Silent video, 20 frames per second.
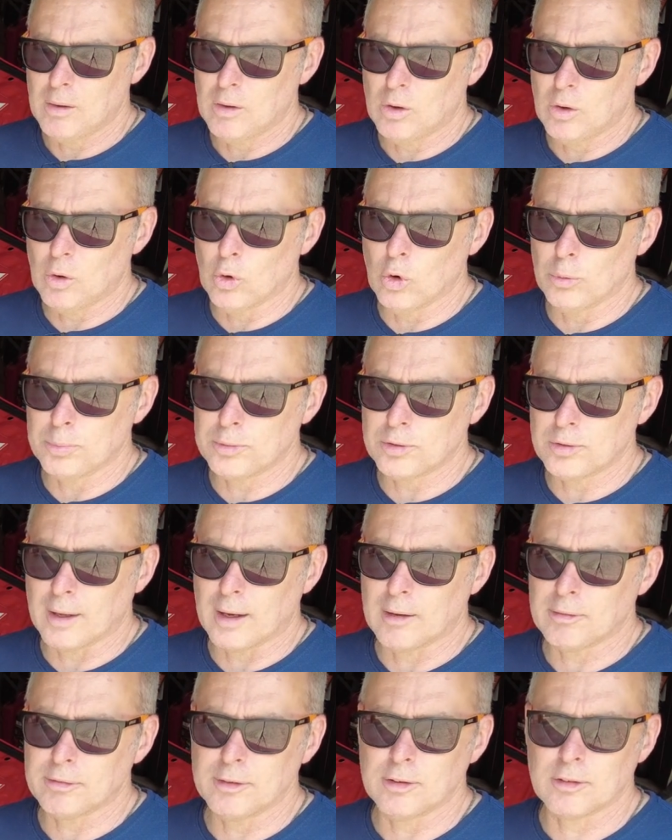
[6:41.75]
orb
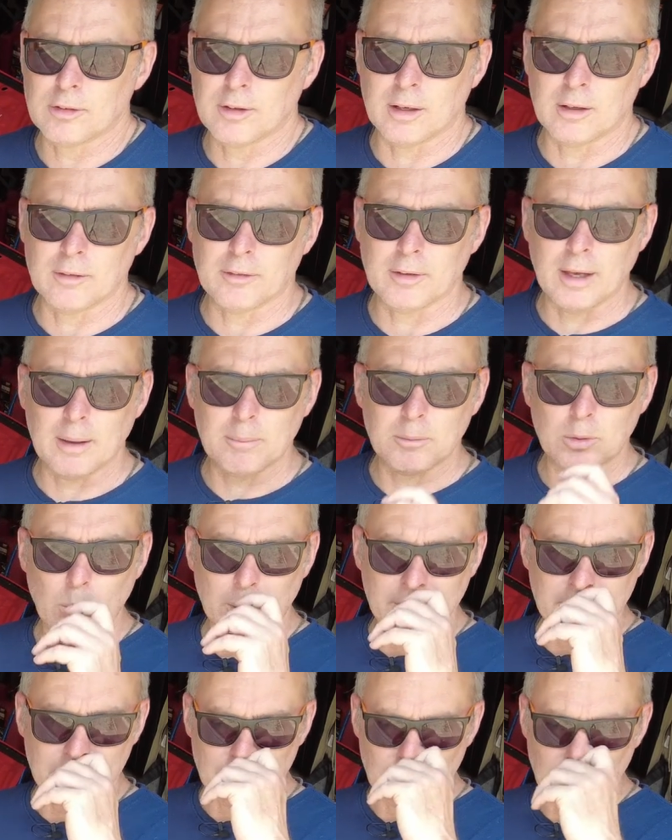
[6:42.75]
stuff instead of the
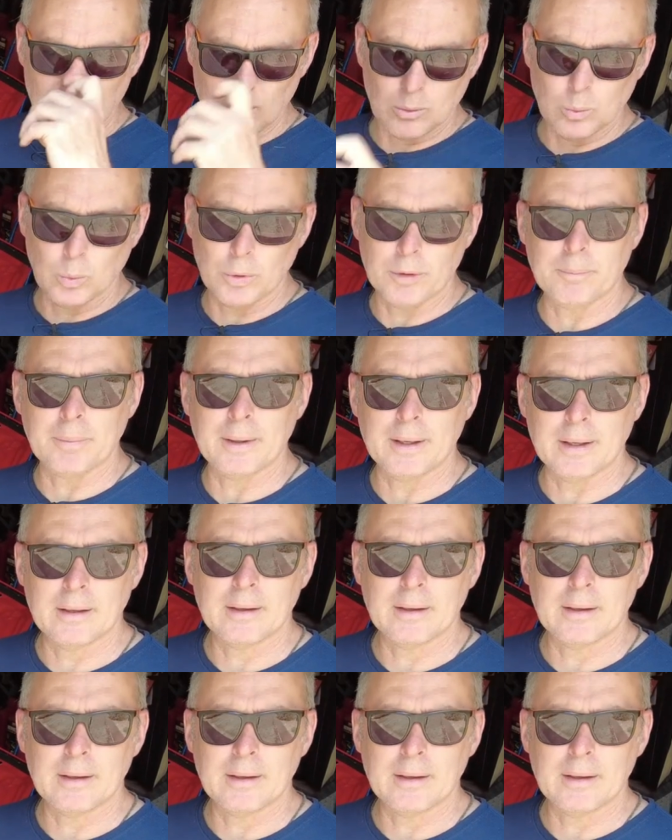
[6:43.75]
M22, it would be